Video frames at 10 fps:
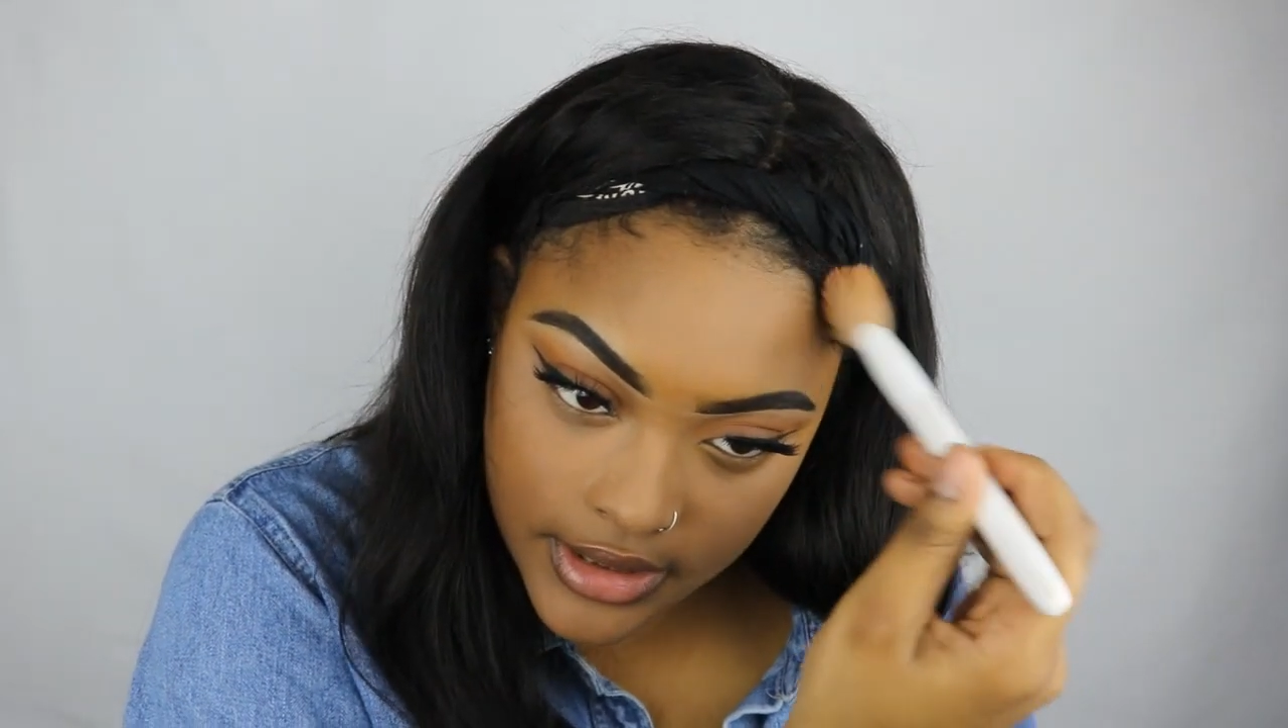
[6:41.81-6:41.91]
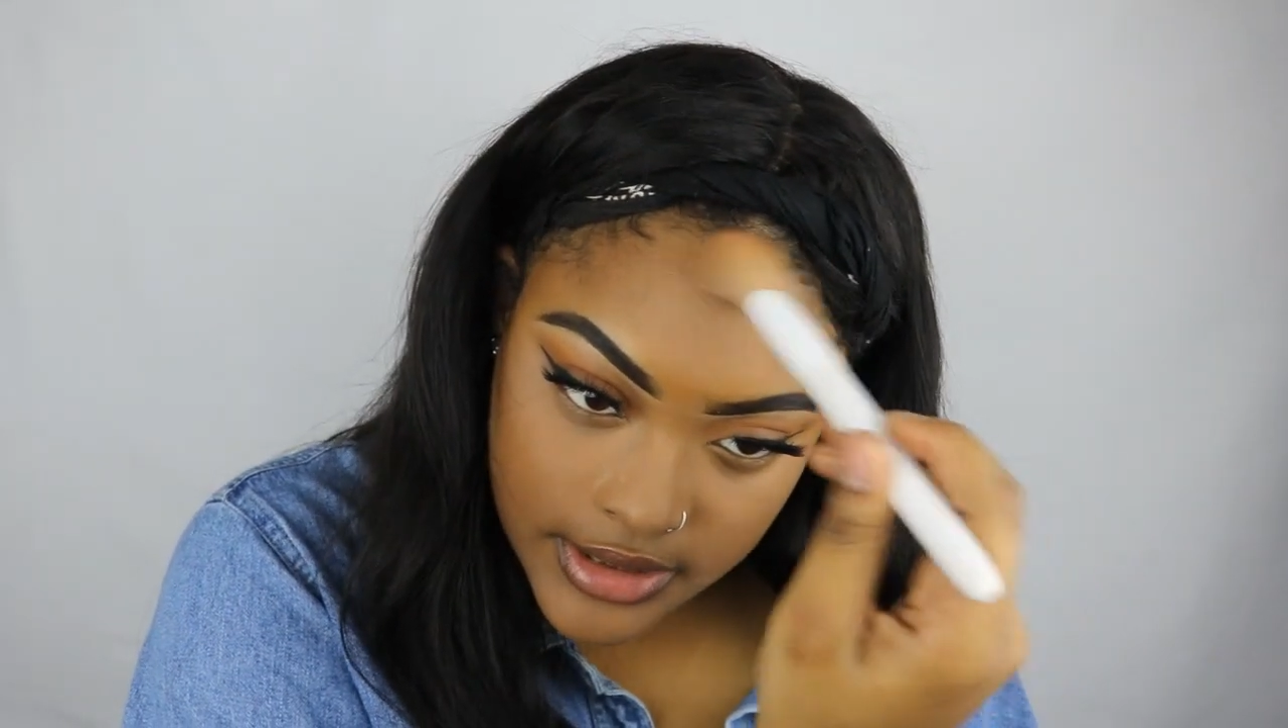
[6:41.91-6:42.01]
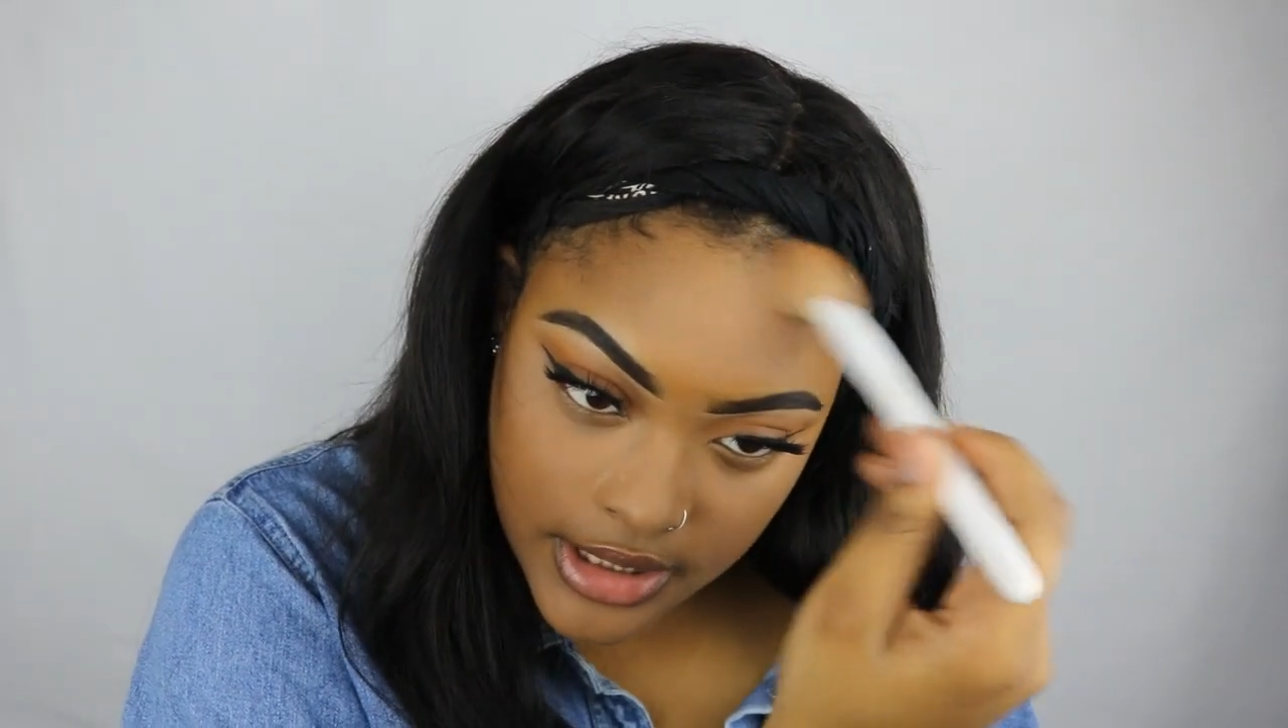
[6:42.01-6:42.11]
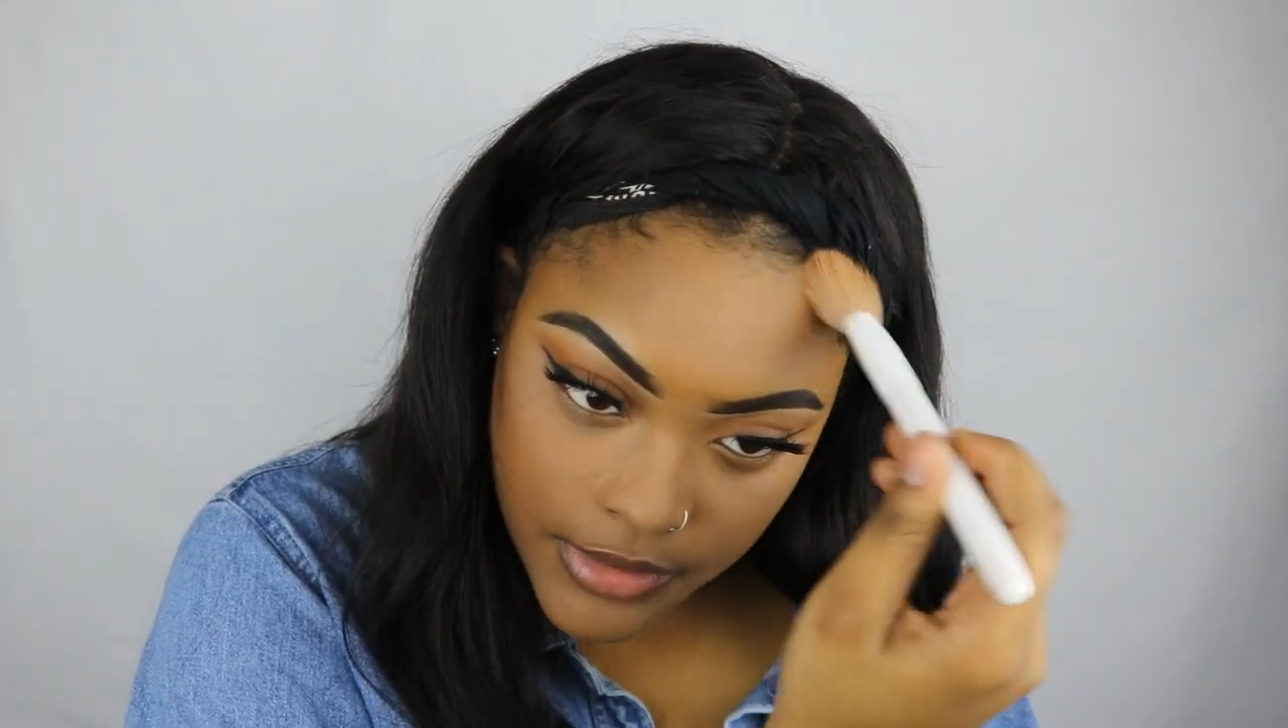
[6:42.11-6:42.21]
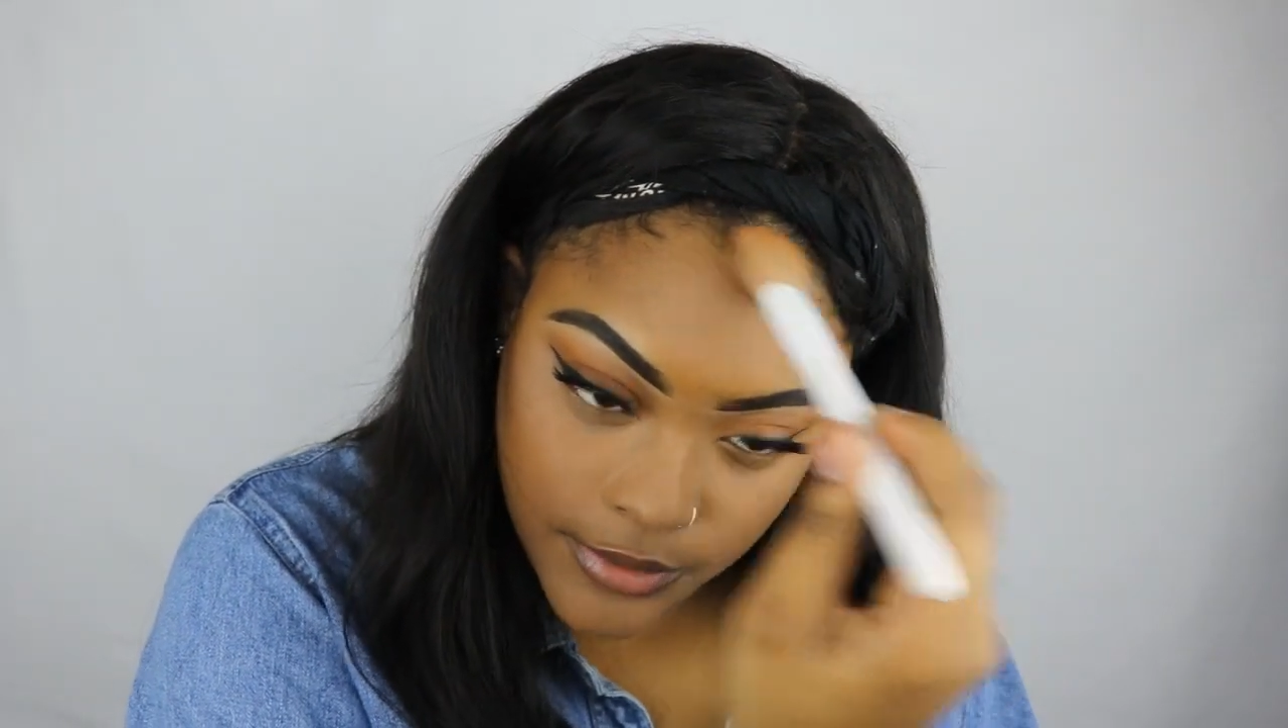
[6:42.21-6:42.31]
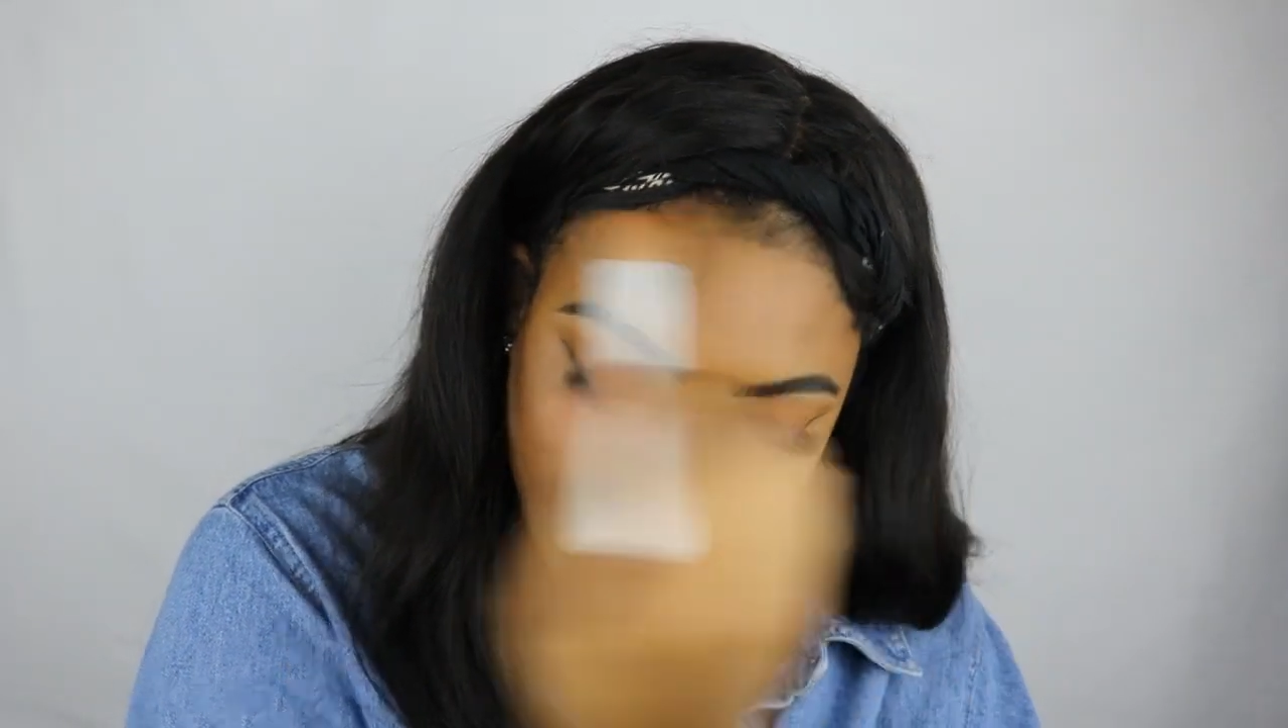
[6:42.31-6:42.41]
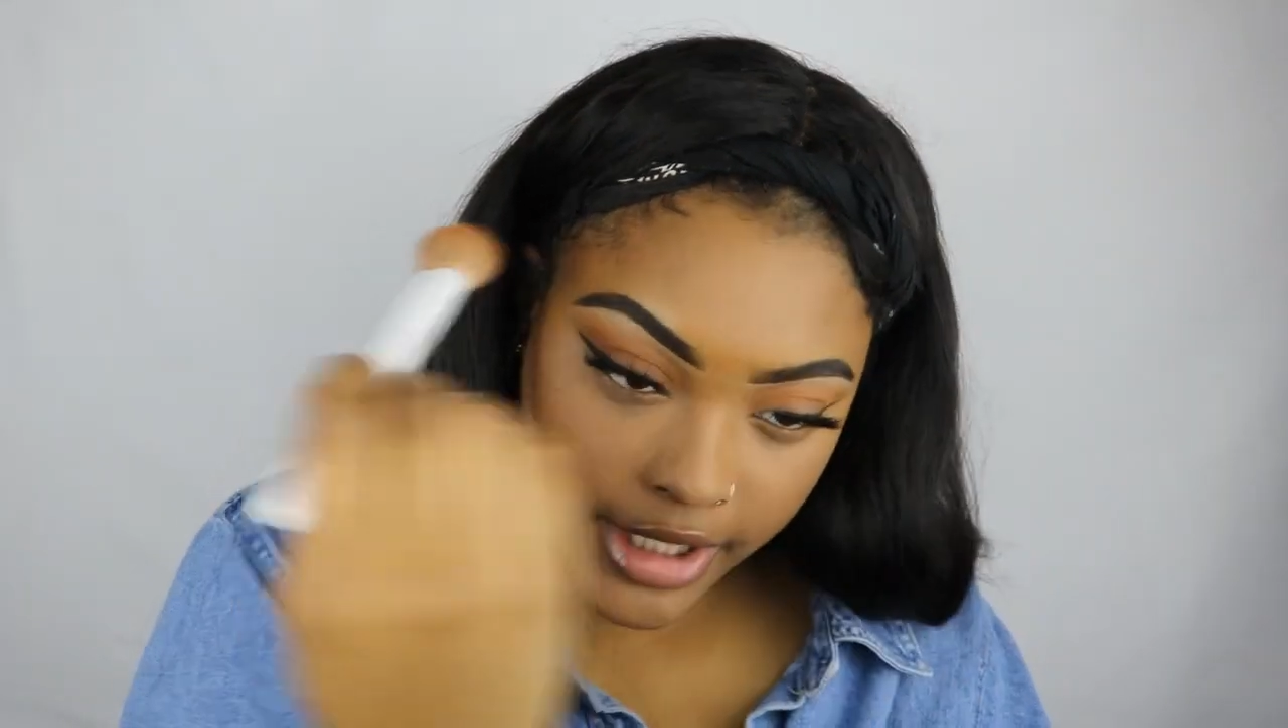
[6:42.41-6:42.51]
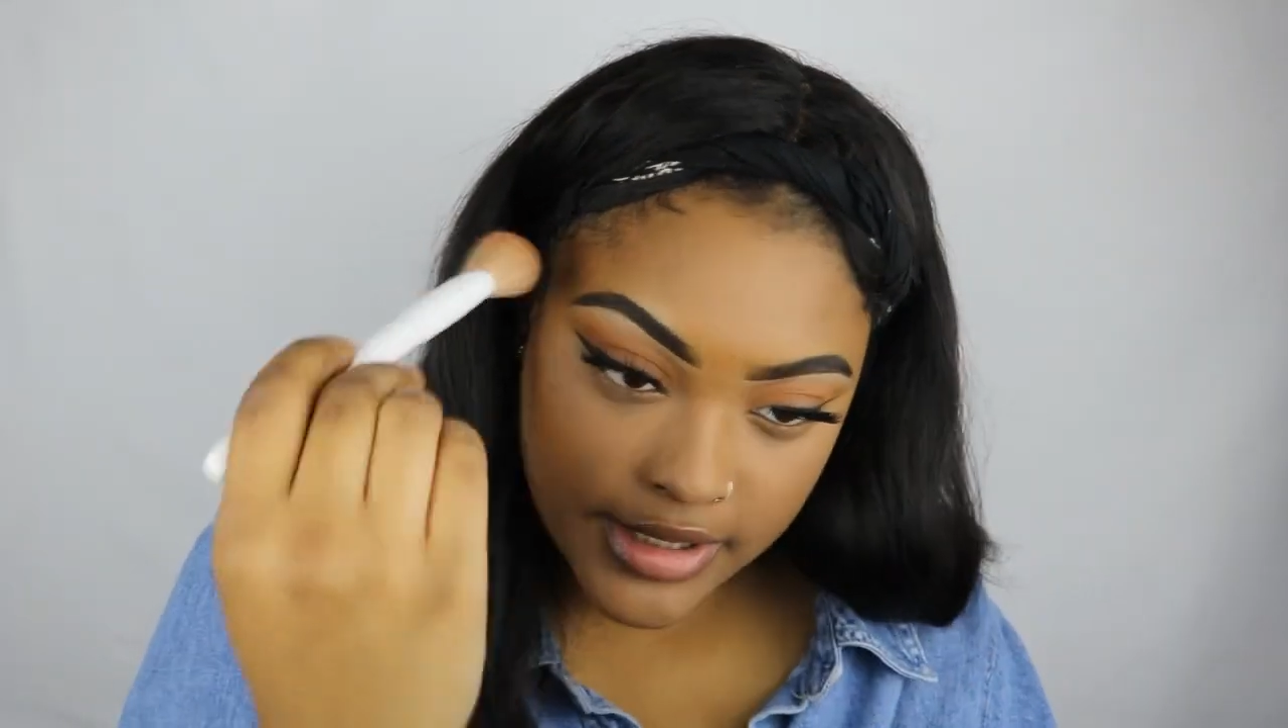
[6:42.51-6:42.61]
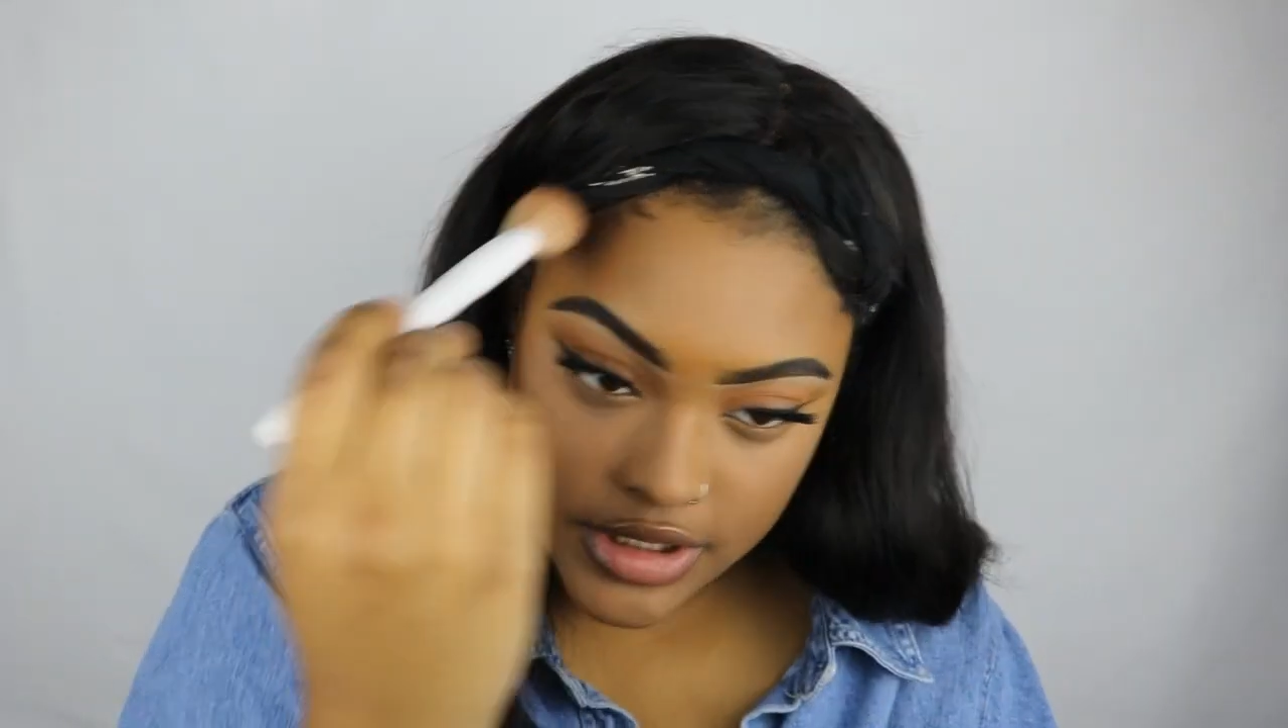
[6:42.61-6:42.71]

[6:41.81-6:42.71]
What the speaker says: Some people like